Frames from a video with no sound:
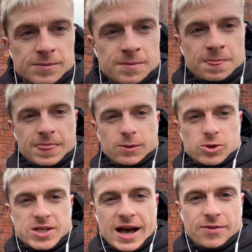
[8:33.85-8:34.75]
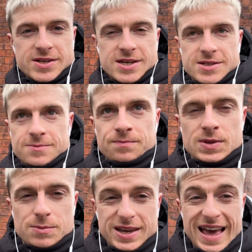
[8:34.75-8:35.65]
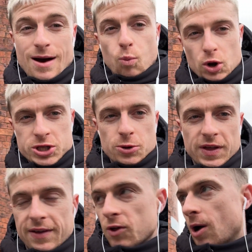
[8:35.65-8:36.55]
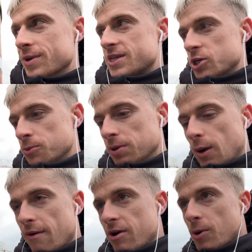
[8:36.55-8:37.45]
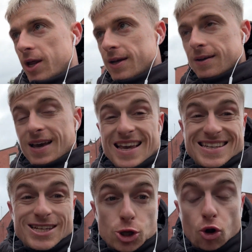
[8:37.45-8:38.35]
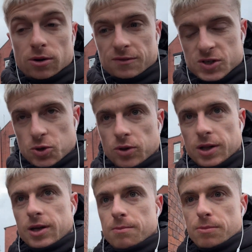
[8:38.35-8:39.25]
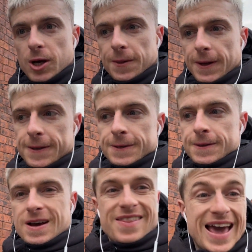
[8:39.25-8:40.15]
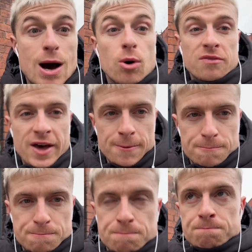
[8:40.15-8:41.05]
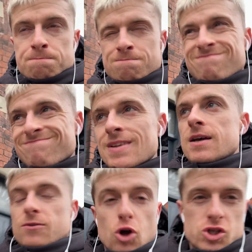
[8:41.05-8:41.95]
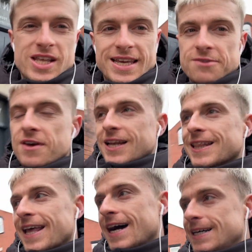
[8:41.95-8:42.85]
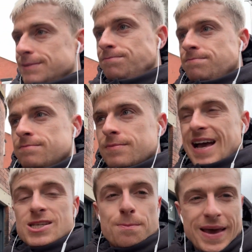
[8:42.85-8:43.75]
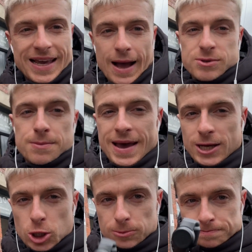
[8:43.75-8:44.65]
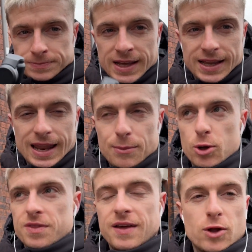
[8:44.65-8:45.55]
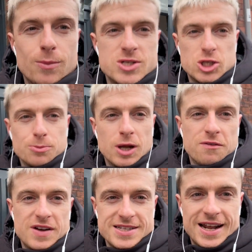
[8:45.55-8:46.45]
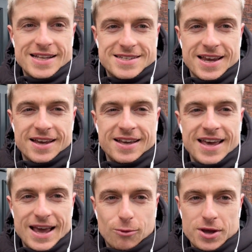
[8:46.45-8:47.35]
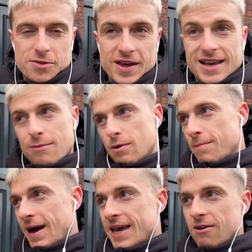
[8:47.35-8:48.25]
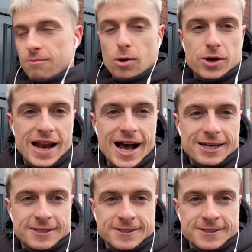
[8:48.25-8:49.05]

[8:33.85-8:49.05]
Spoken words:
And we'll see how this is. But yeah, what do you think in the comment section below, everybody? Is it done for Sunderland and Burnley? Are they out of it? I've got a sneaky feeling they are. That is a big gap to make up. Let me know what you think in the comment section below. Fascinated to hear what you think. I'm going to be back here on Monday night.